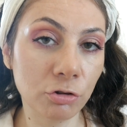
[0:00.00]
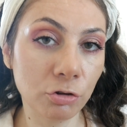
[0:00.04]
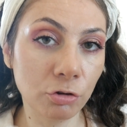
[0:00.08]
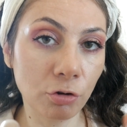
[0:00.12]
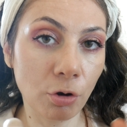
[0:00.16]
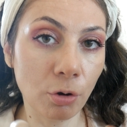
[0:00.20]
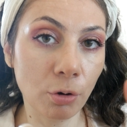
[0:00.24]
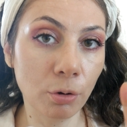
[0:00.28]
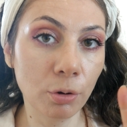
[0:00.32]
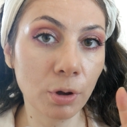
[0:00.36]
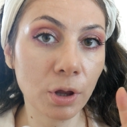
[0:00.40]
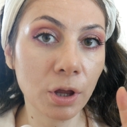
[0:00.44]

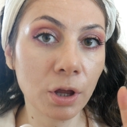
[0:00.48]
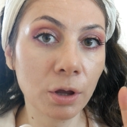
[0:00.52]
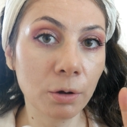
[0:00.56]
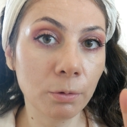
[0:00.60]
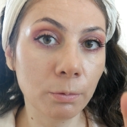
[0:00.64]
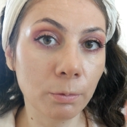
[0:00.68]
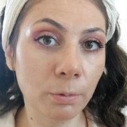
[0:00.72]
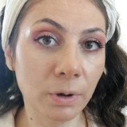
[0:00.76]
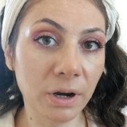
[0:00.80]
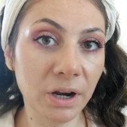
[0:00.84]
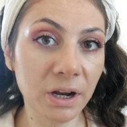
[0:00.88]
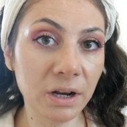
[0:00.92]
So
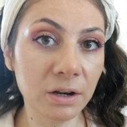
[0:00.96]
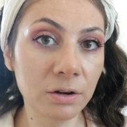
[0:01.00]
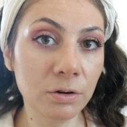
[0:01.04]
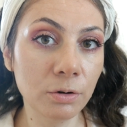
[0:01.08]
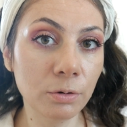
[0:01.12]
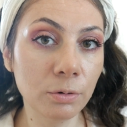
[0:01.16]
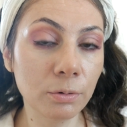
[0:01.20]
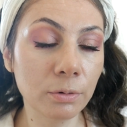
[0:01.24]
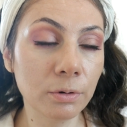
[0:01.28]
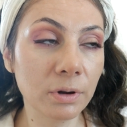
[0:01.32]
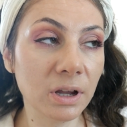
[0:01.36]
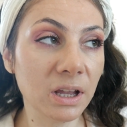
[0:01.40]
what I
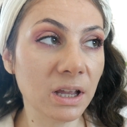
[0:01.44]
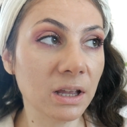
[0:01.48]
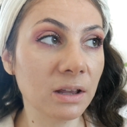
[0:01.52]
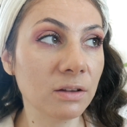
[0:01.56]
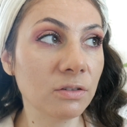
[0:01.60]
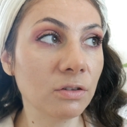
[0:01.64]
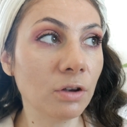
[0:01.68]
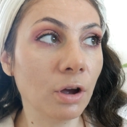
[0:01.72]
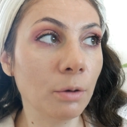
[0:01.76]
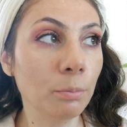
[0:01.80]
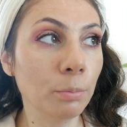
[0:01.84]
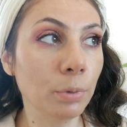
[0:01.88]
do
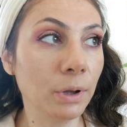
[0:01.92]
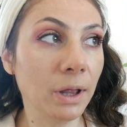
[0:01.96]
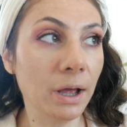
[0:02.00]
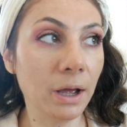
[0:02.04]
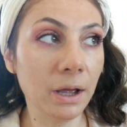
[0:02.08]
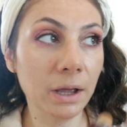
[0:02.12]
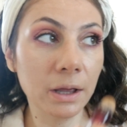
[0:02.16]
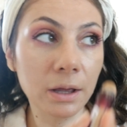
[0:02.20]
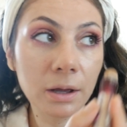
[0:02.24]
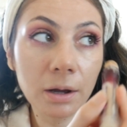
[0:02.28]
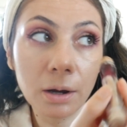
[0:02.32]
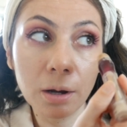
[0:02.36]
is
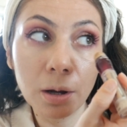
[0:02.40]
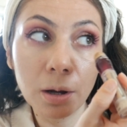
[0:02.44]
apply